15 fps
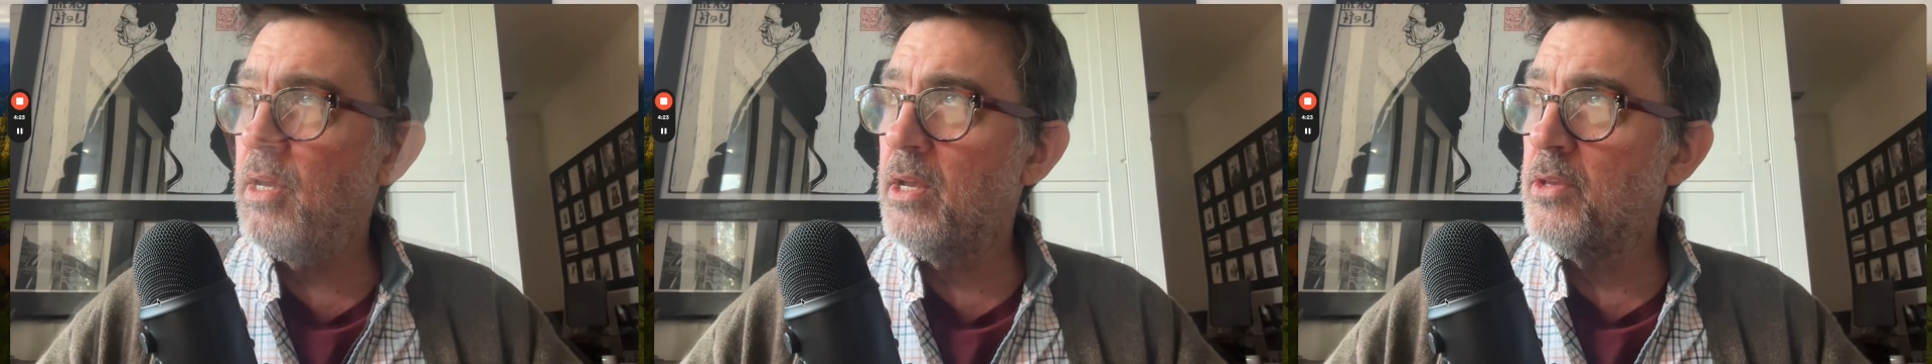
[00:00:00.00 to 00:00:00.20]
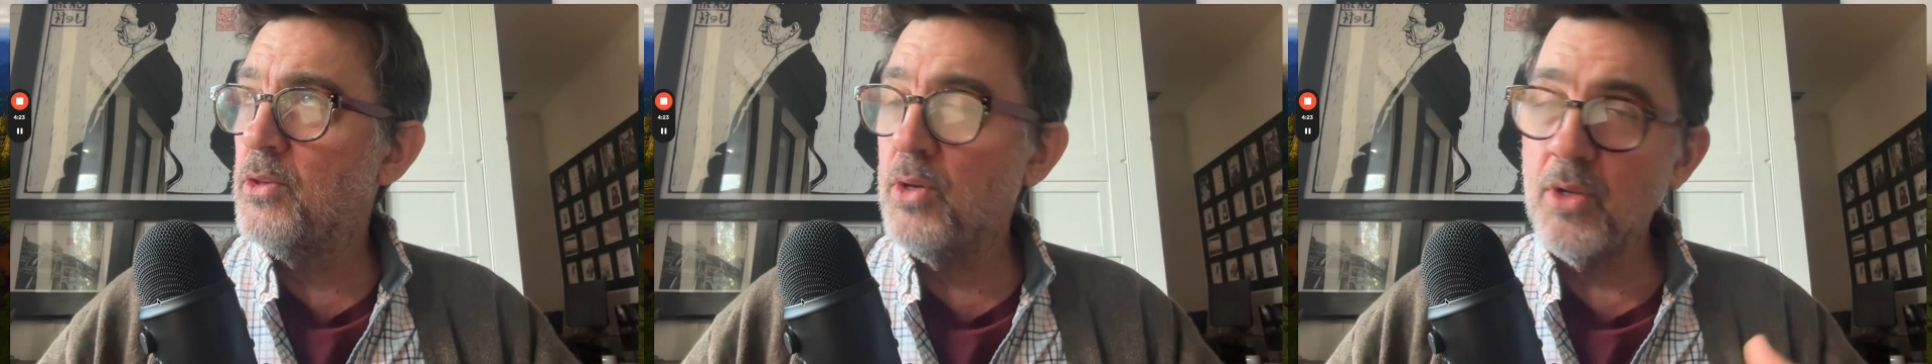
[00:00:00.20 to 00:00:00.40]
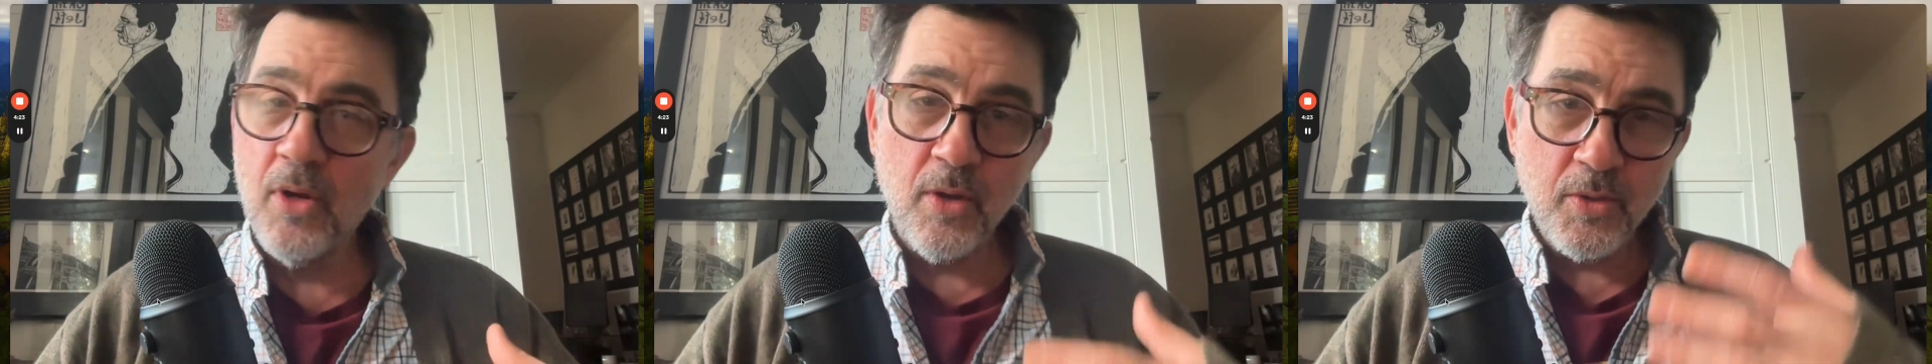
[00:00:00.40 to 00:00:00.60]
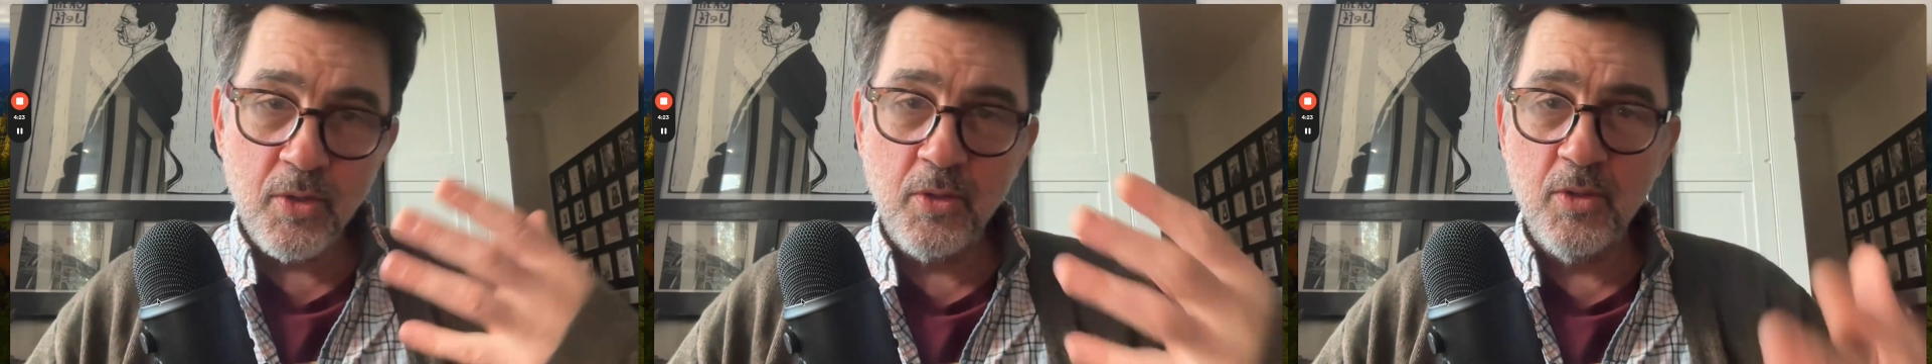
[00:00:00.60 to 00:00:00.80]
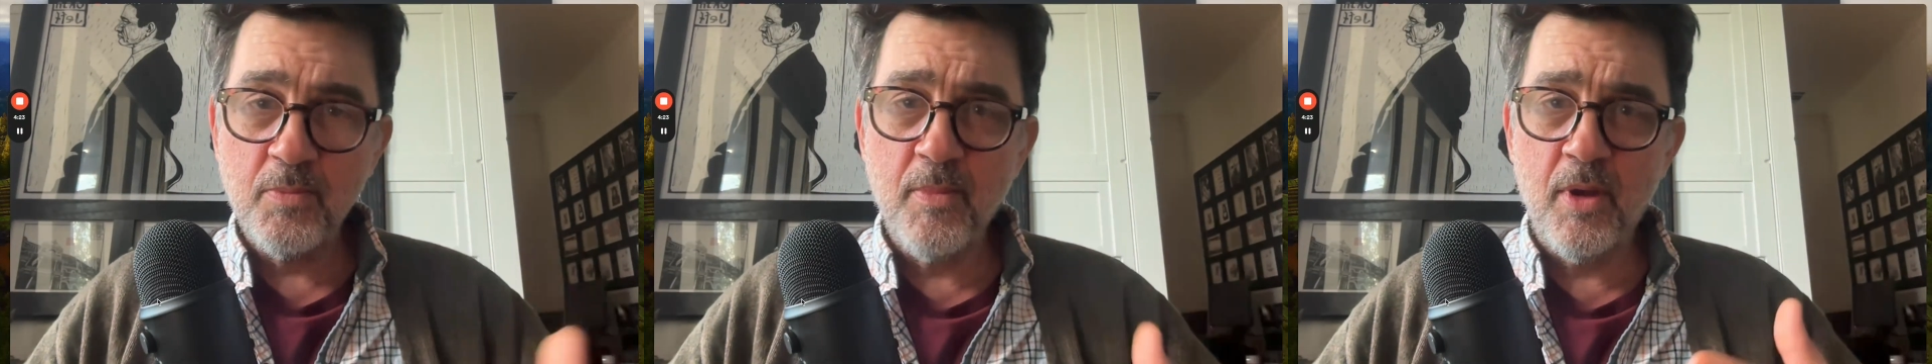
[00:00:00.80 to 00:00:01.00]
You could also
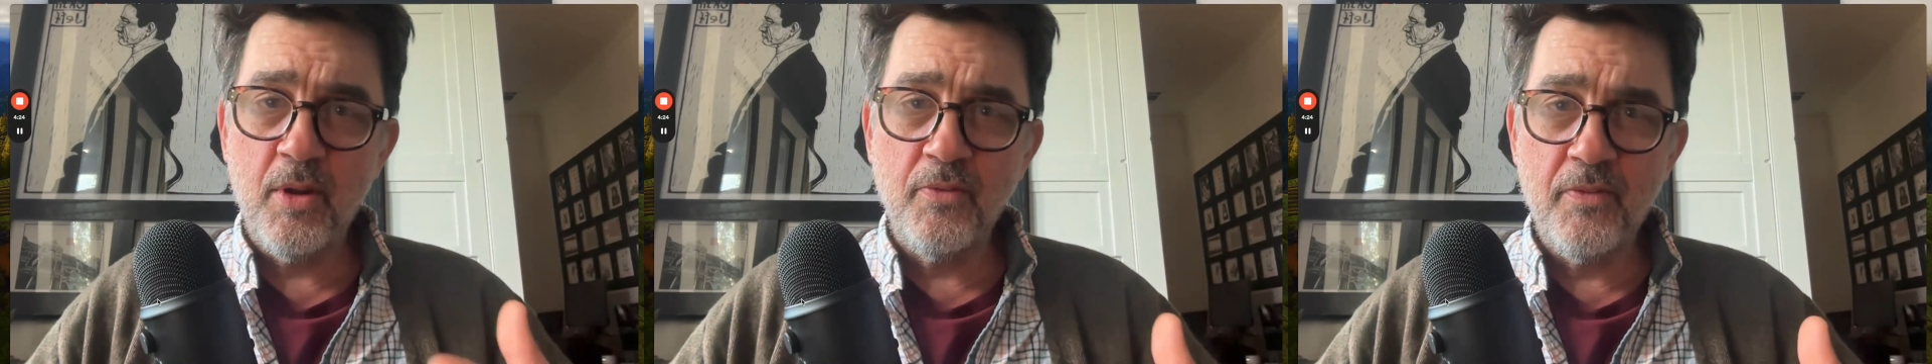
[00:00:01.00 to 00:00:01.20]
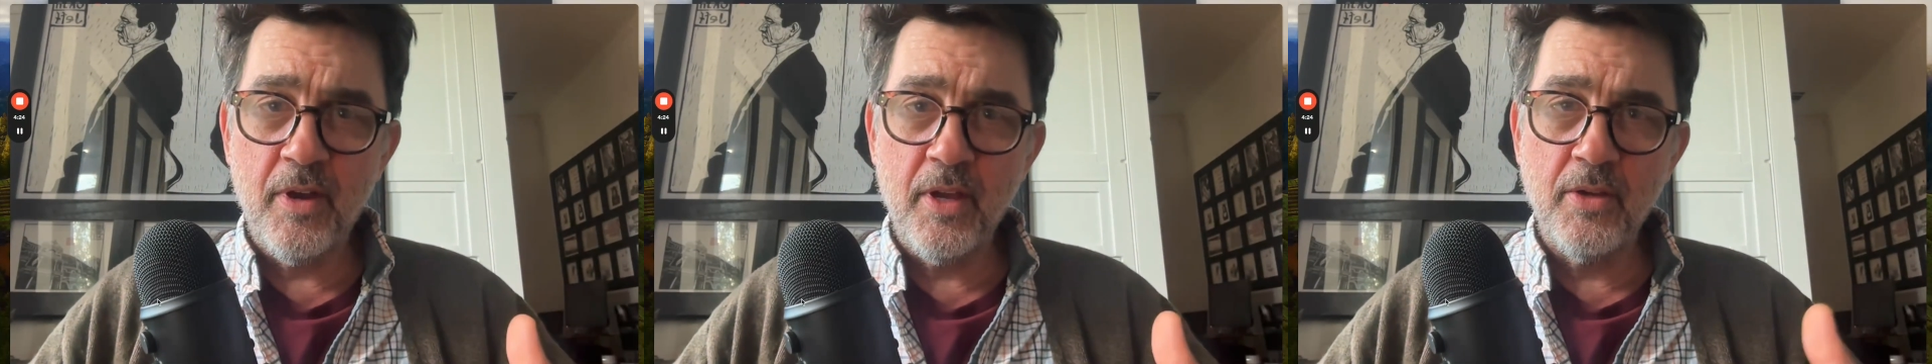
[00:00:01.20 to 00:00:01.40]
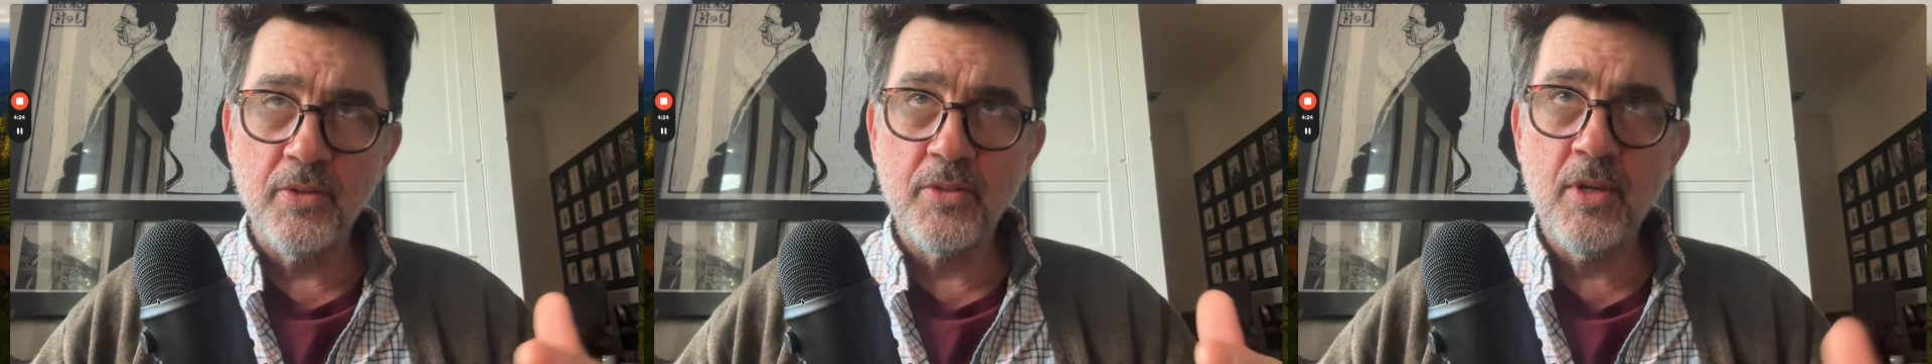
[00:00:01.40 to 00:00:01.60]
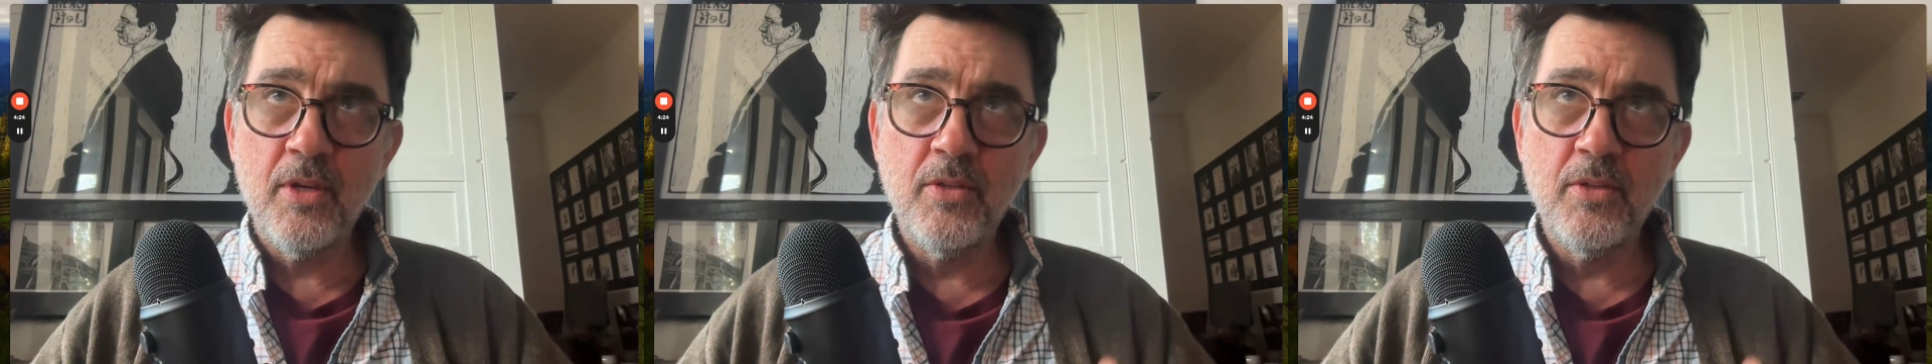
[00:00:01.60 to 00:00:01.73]
use Modelfiles